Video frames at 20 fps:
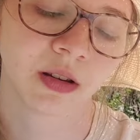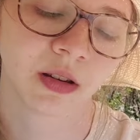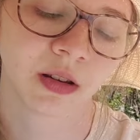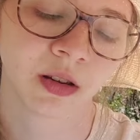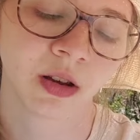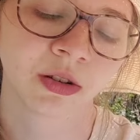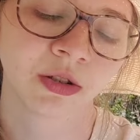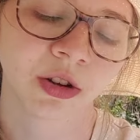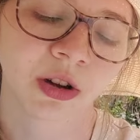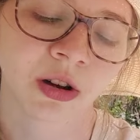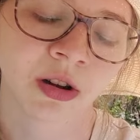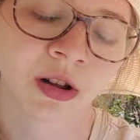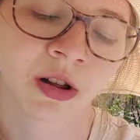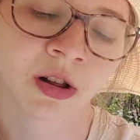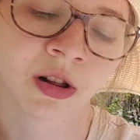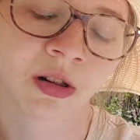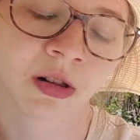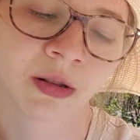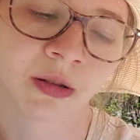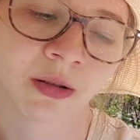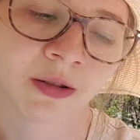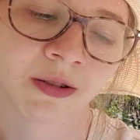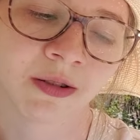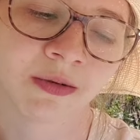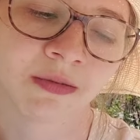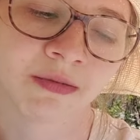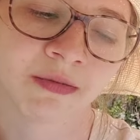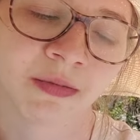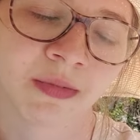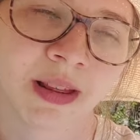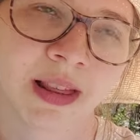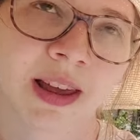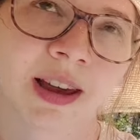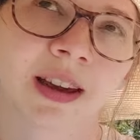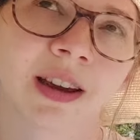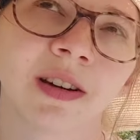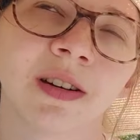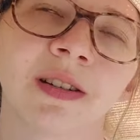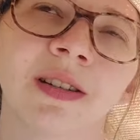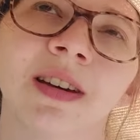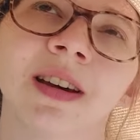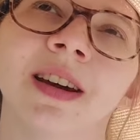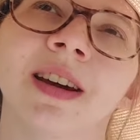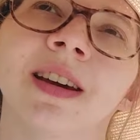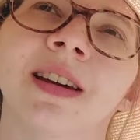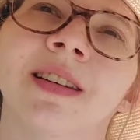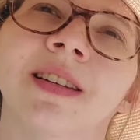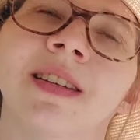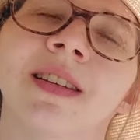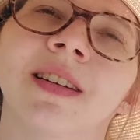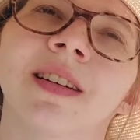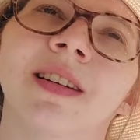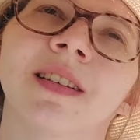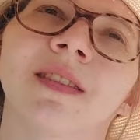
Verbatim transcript: not all melancholy and